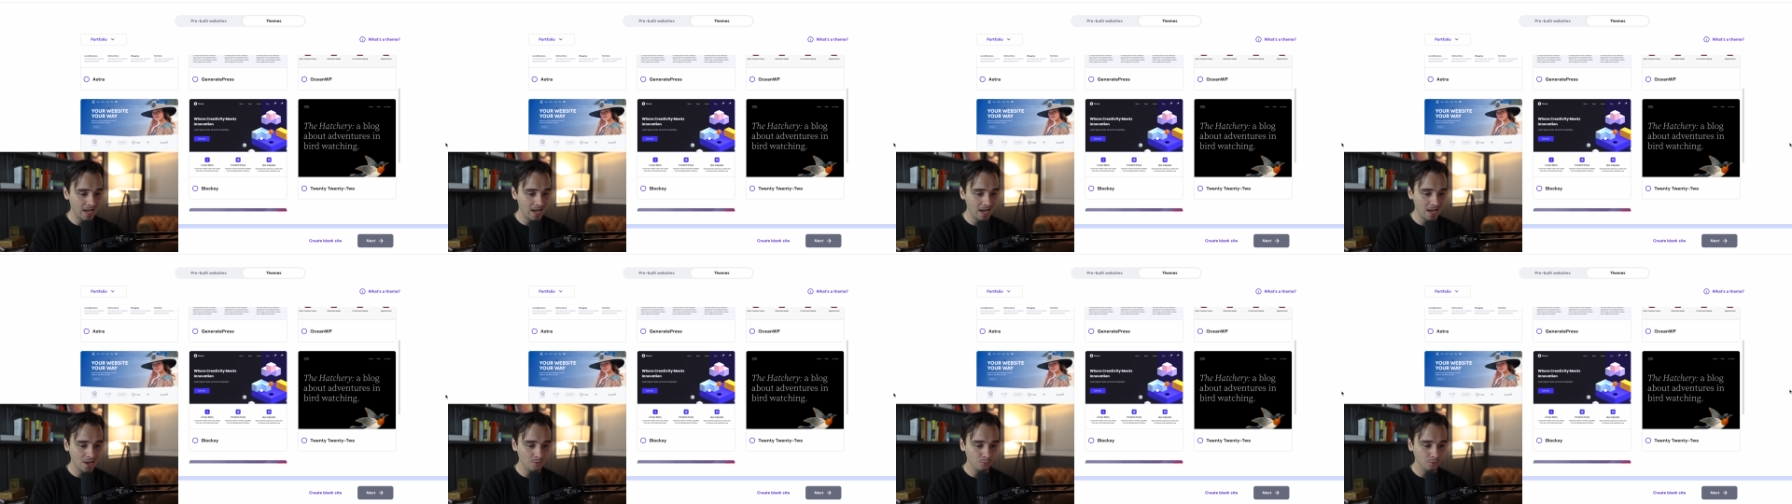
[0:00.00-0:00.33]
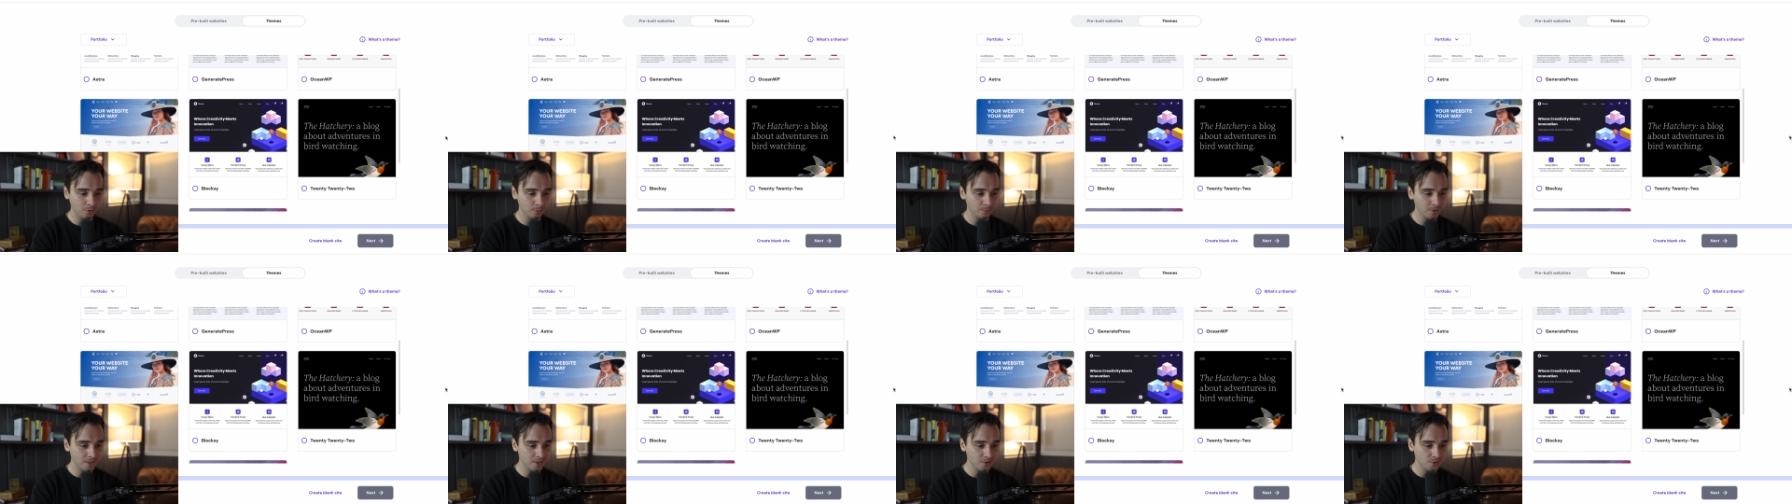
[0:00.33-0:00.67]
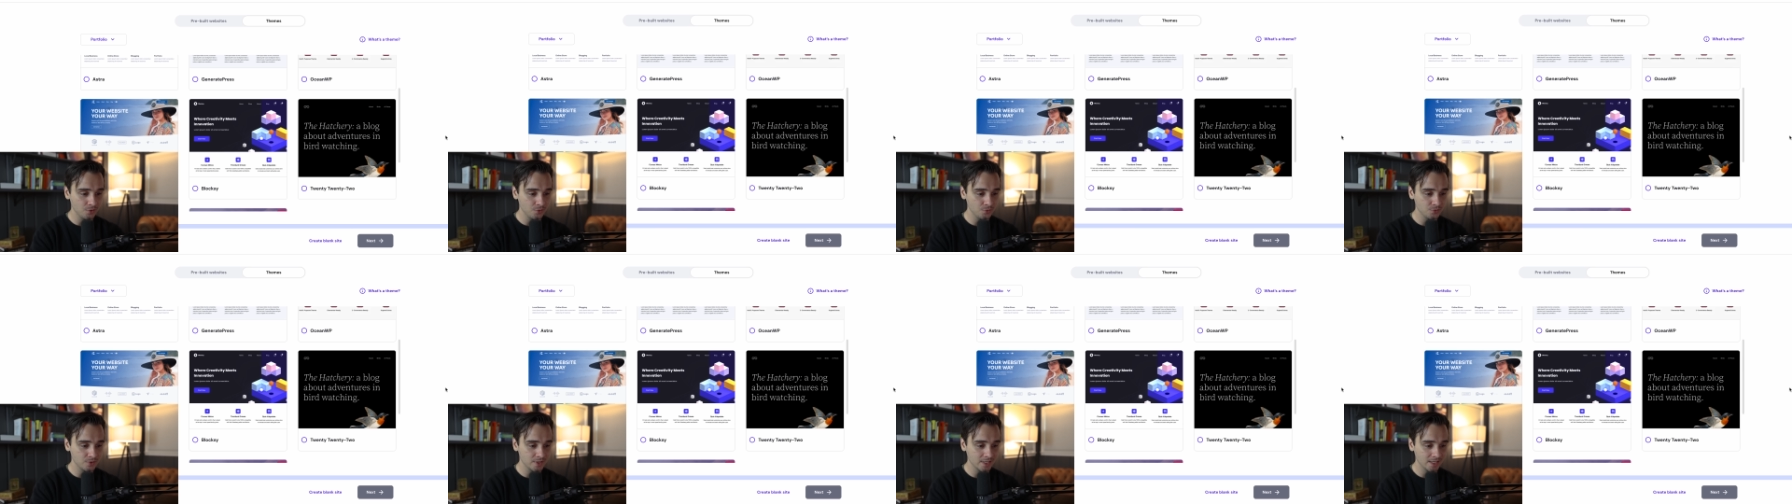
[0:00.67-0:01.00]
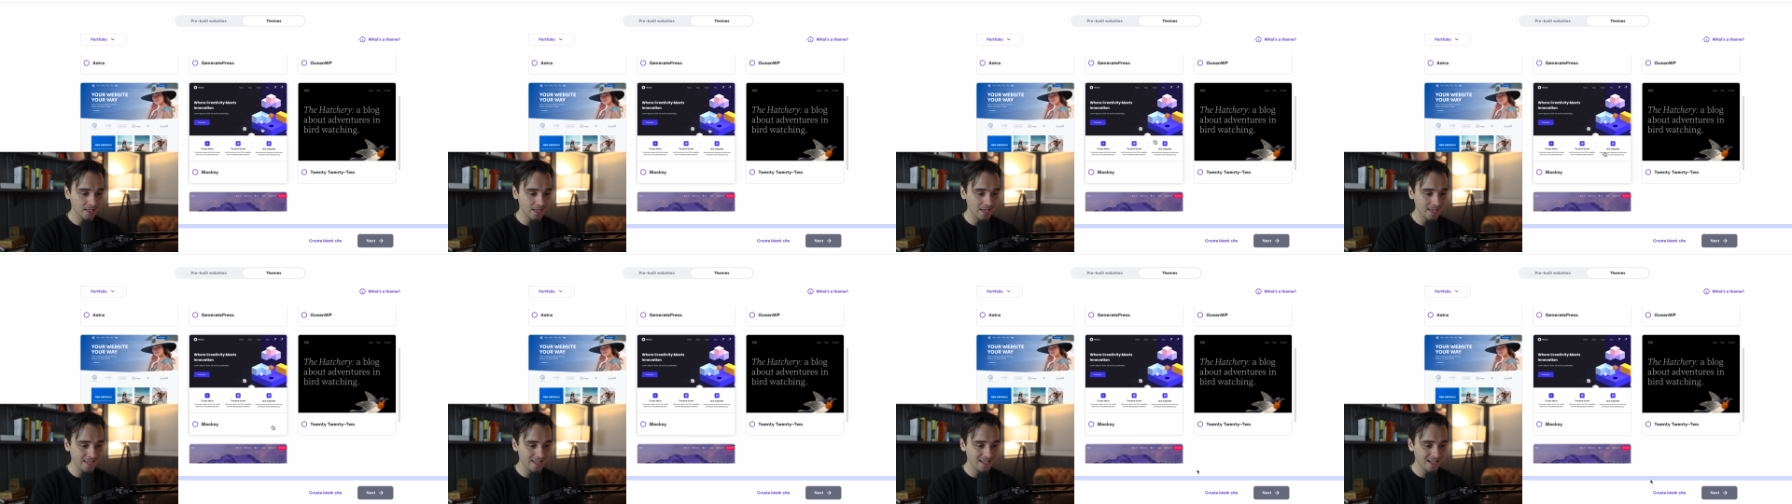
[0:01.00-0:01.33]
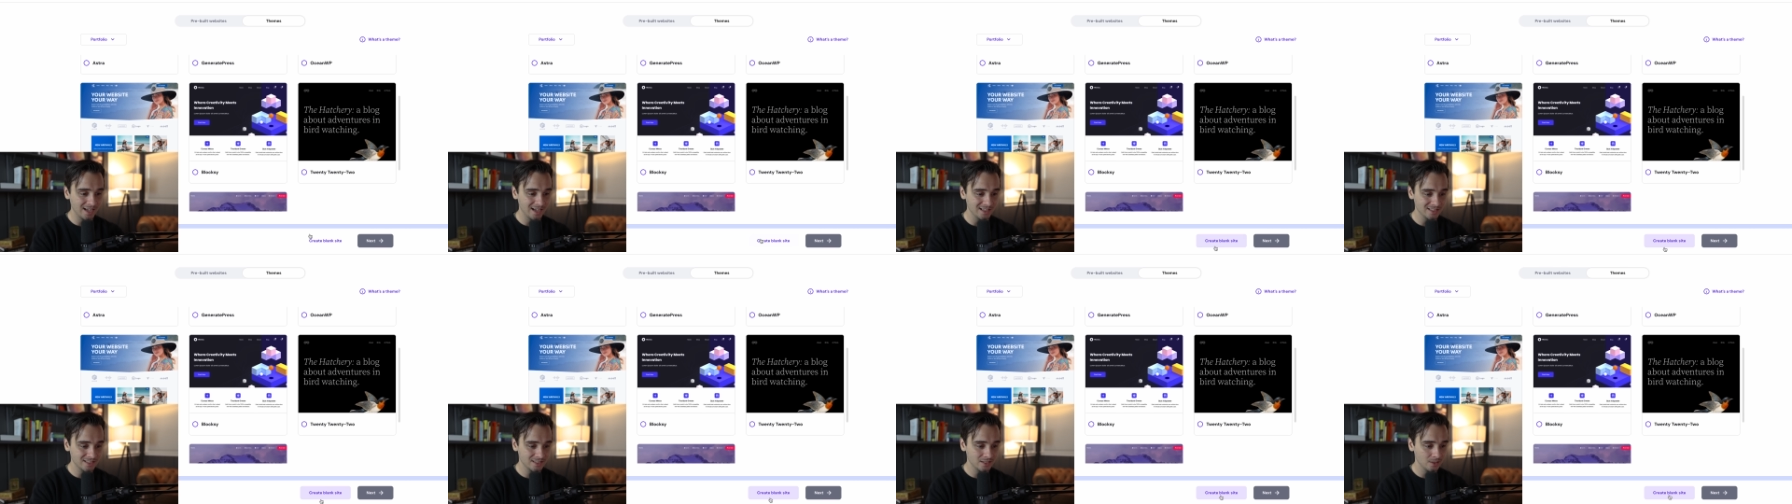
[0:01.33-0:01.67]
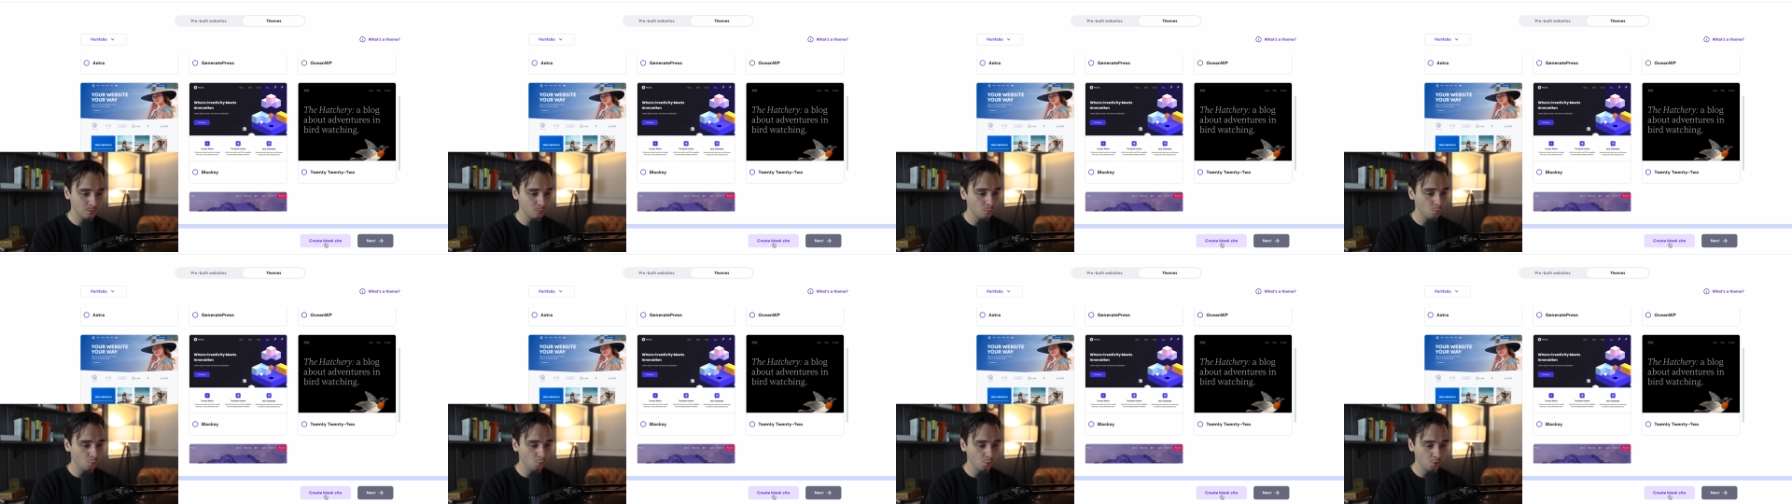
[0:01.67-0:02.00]
I will be using a
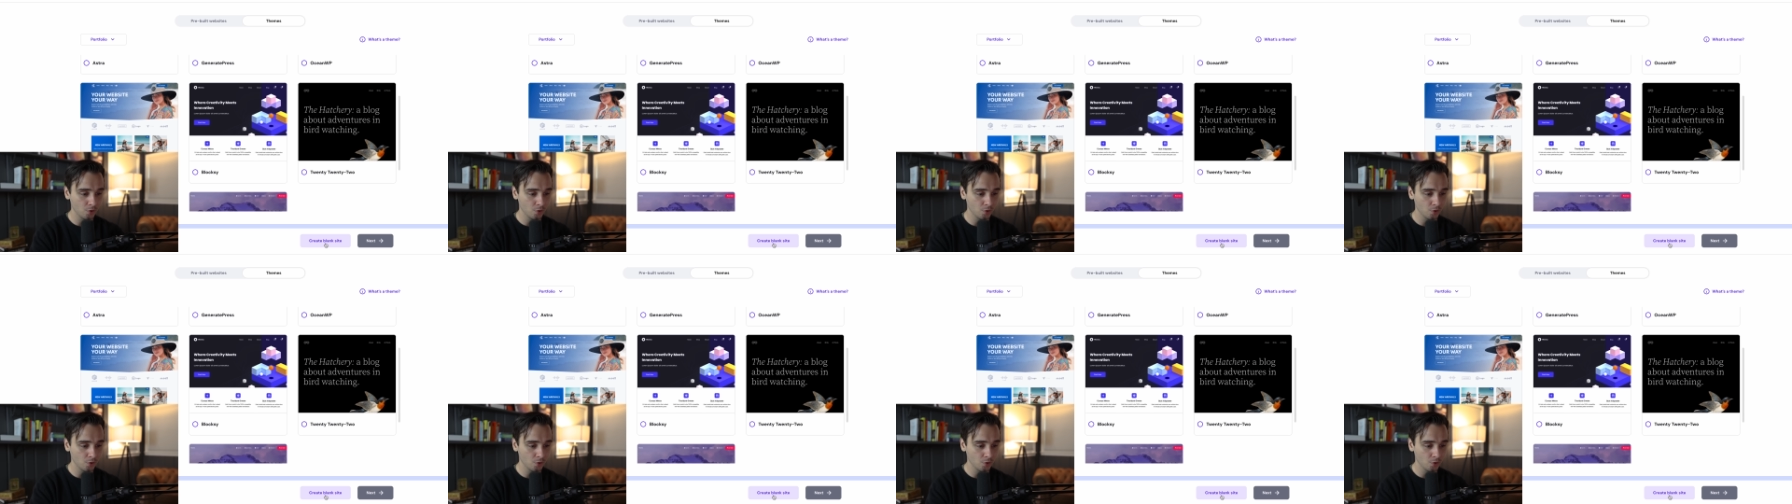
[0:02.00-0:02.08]
custom